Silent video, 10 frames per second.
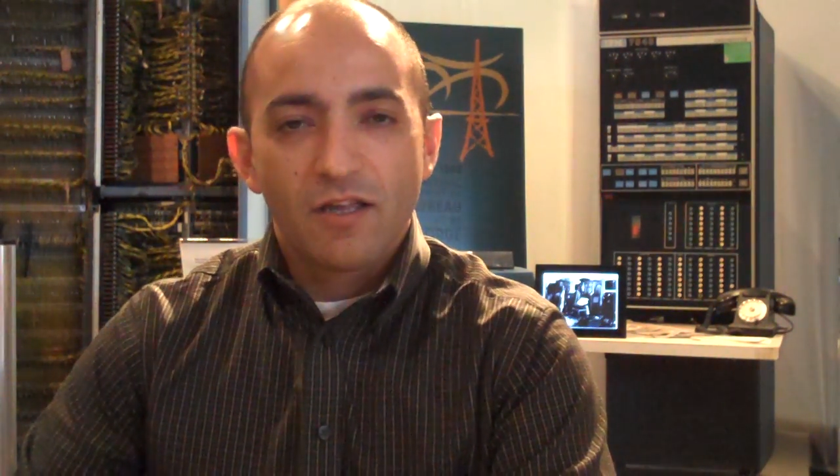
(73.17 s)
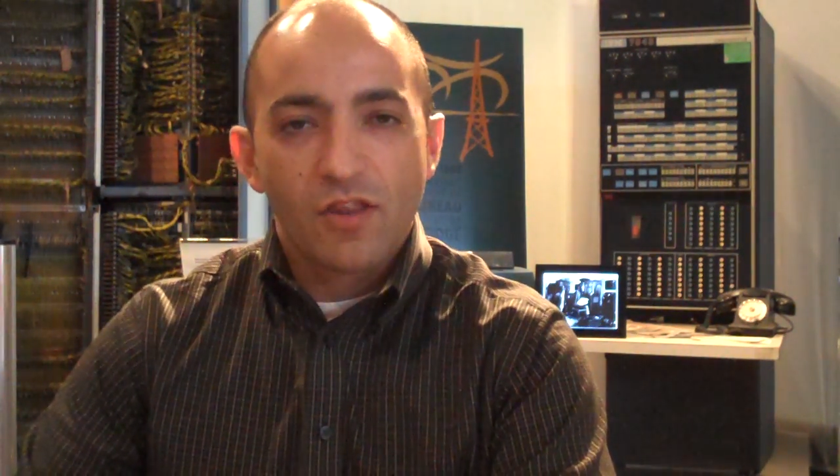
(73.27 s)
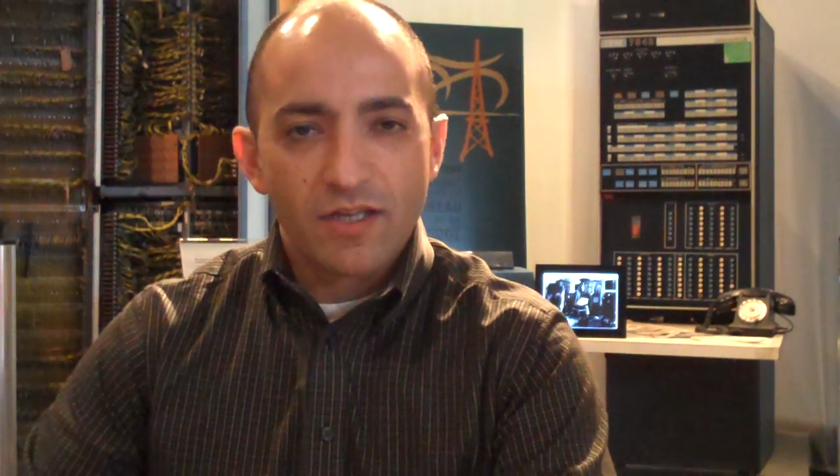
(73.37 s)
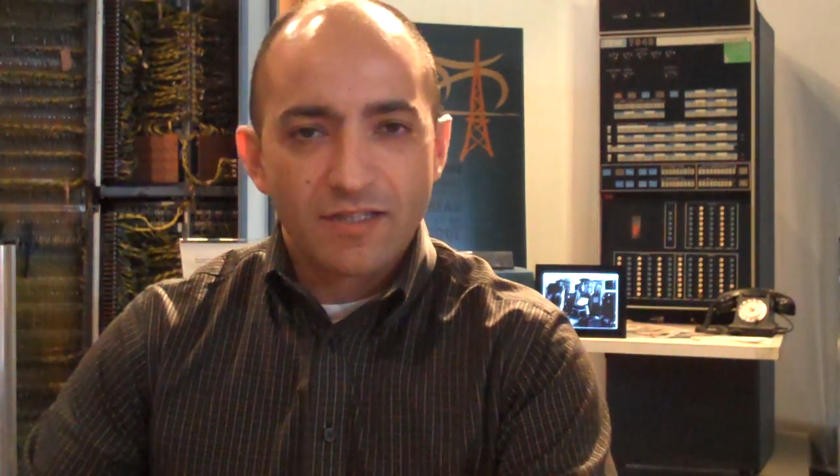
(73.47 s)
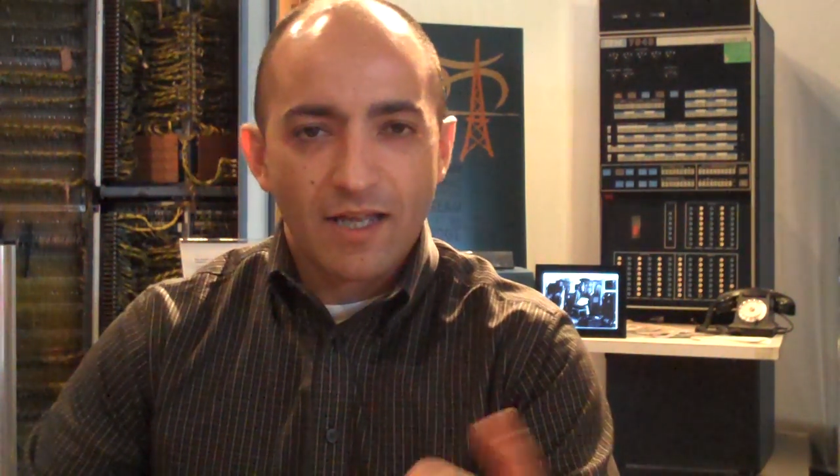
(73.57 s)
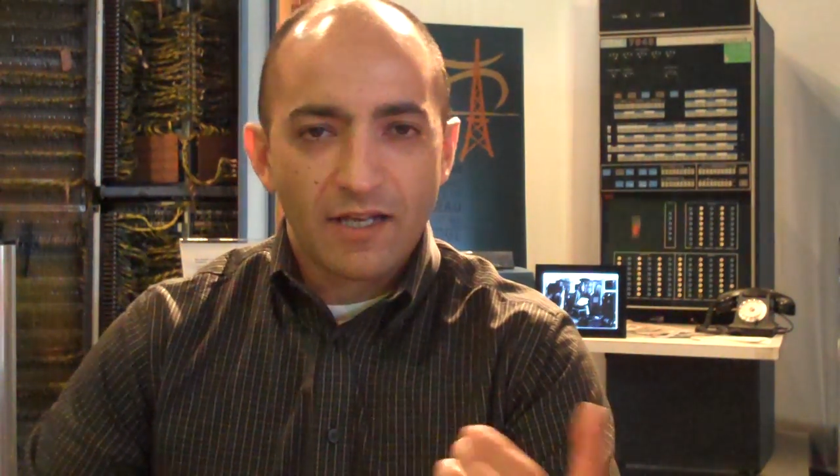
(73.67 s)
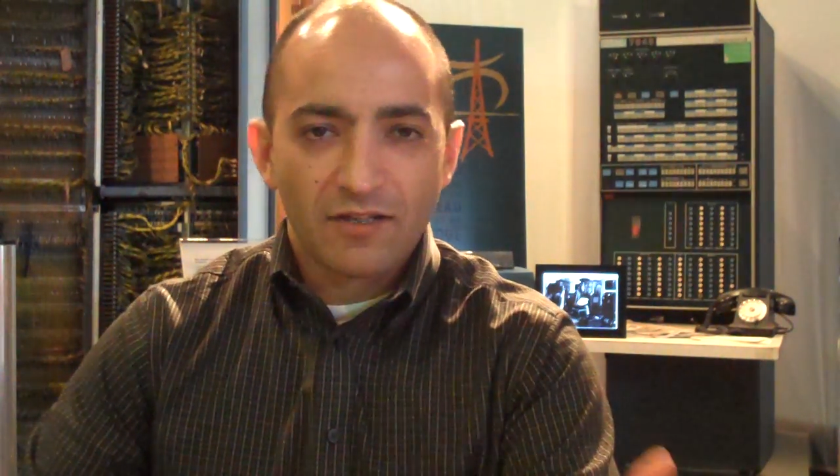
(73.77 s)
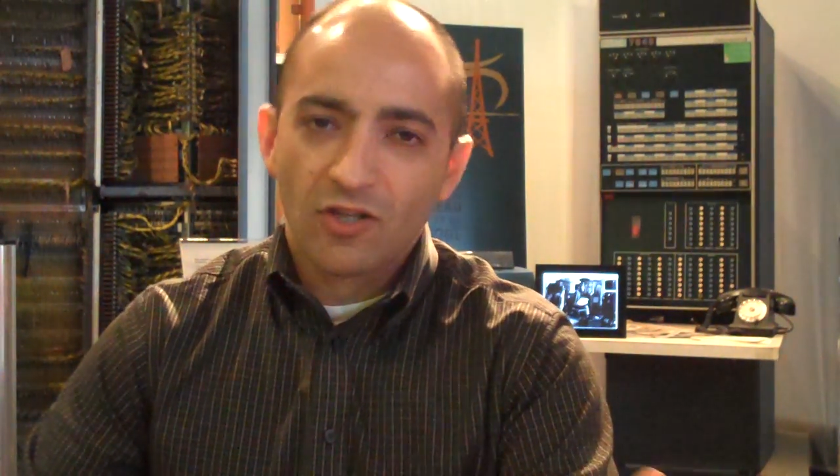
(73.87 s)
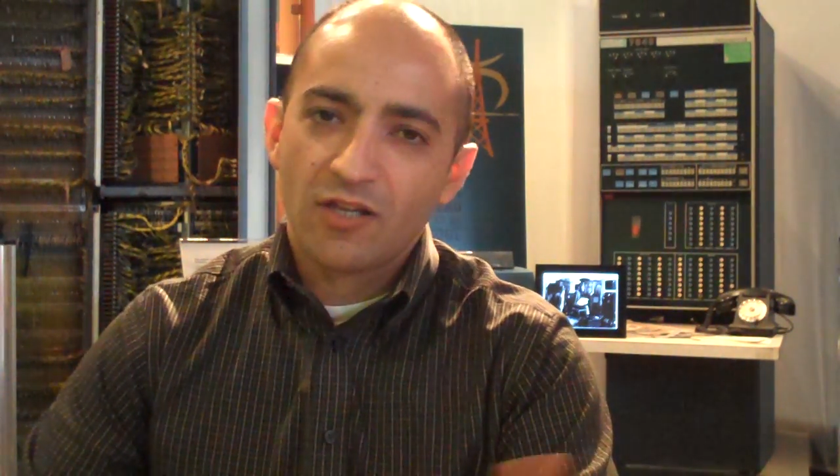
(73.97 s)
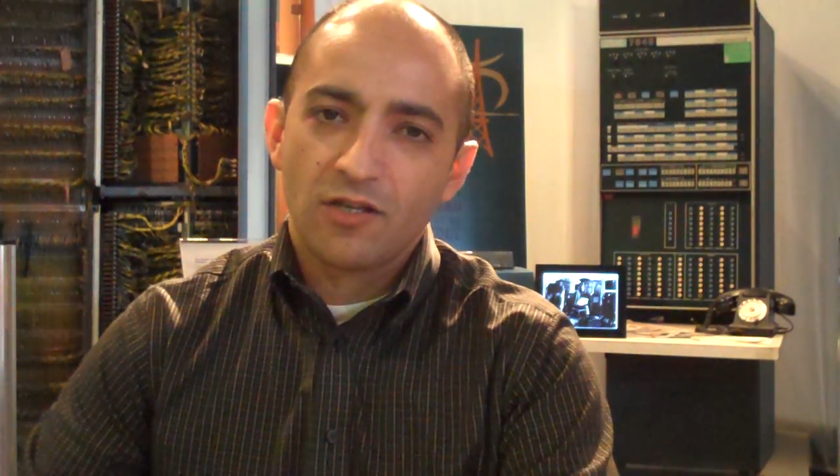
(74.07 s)
thinks that
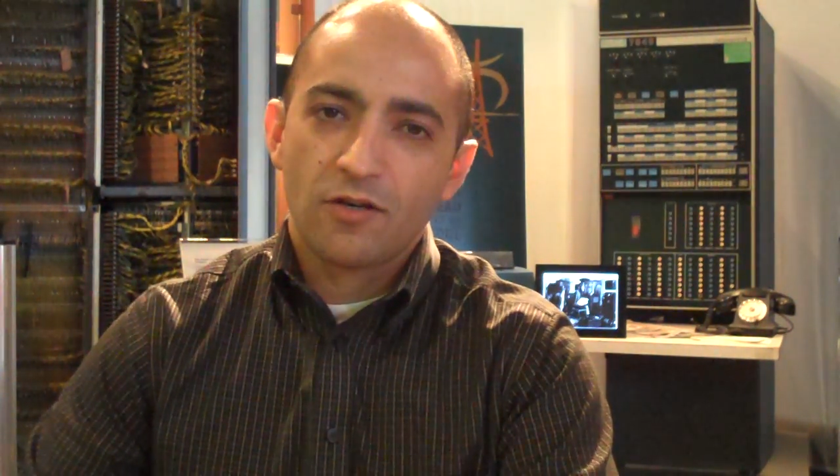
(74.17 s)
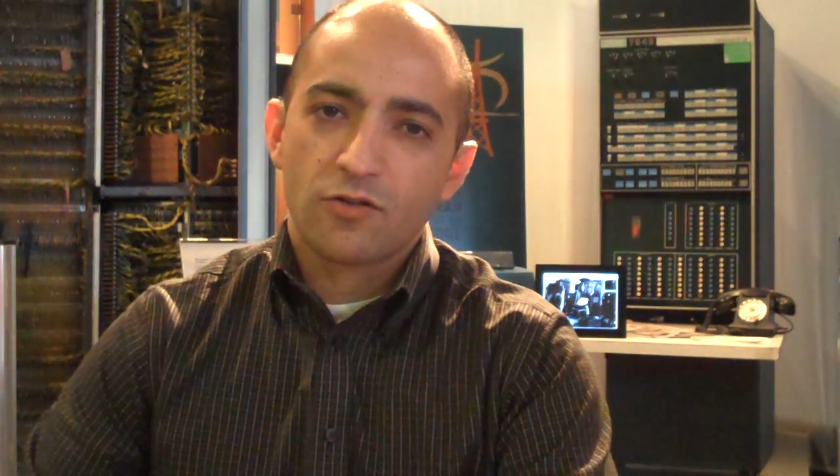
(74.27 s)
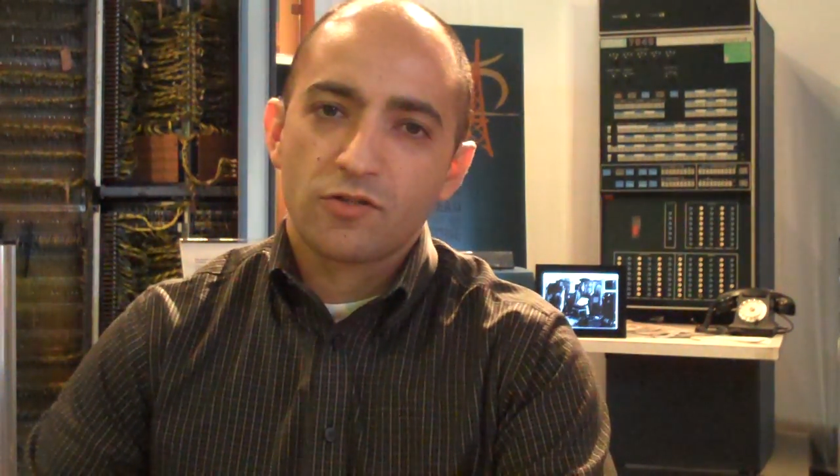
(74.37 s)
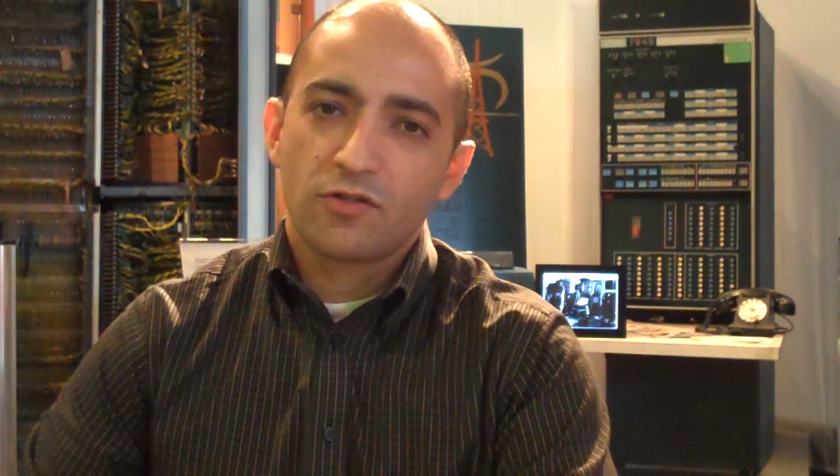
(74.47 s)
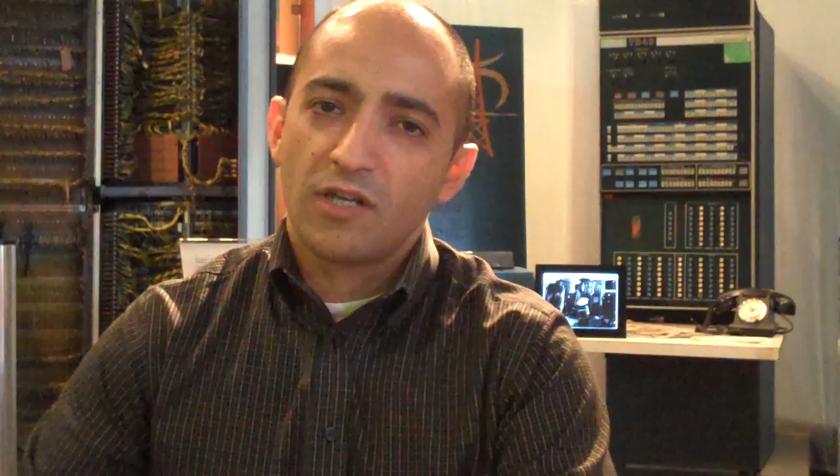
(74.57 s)
in 10 years